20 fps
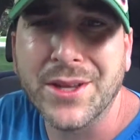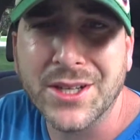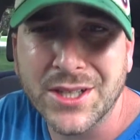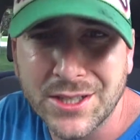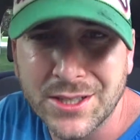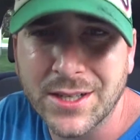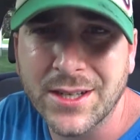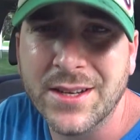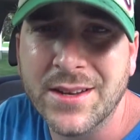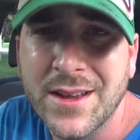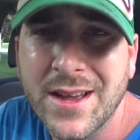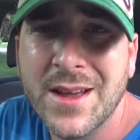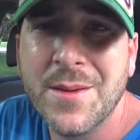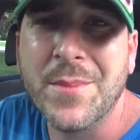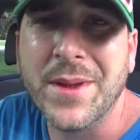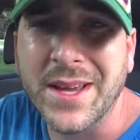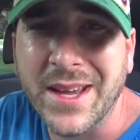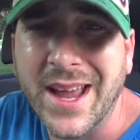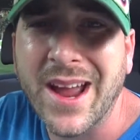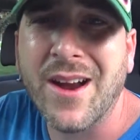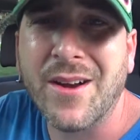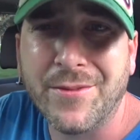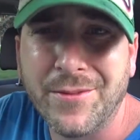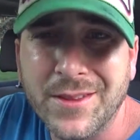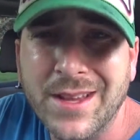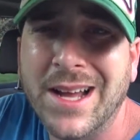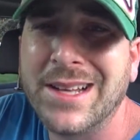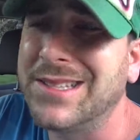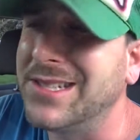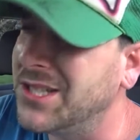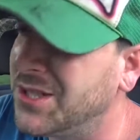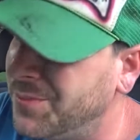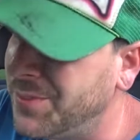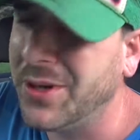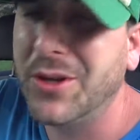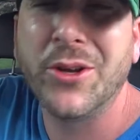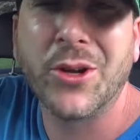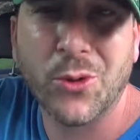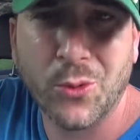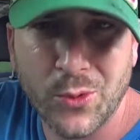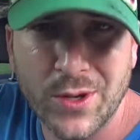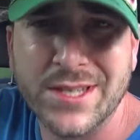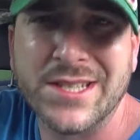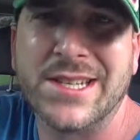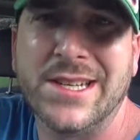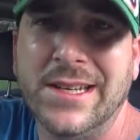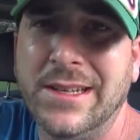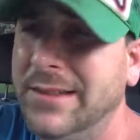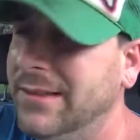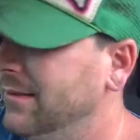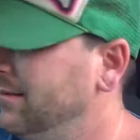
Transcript: the hood, being careful not to spill your whiskey.